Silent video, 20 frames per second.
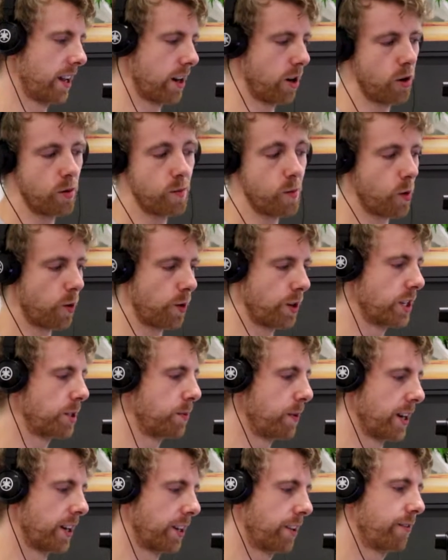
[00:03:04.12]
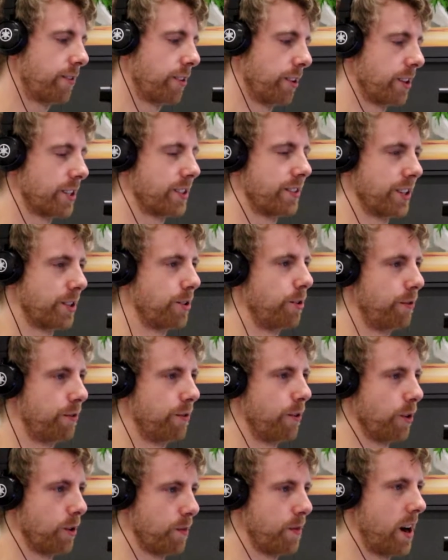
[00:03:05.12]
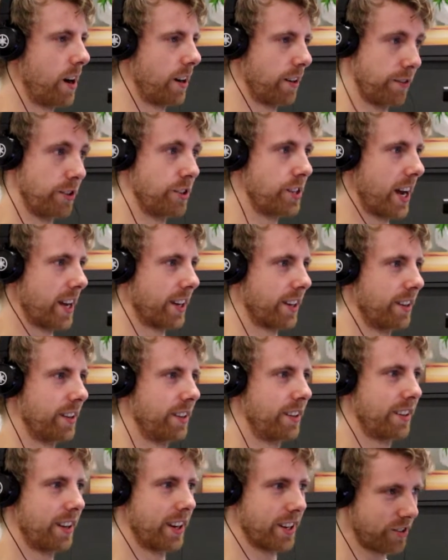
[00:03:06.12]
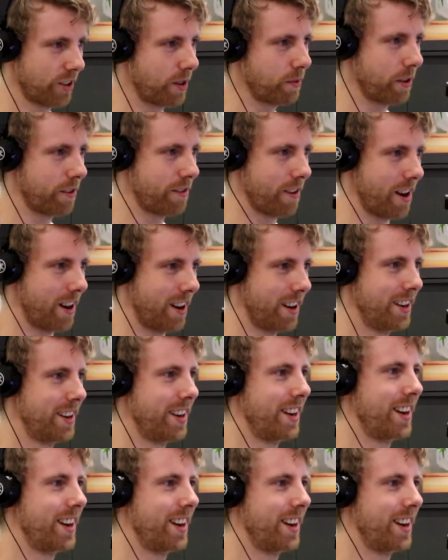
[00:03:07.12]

that whole more is better philosophy could fall apart if you take it extremely far.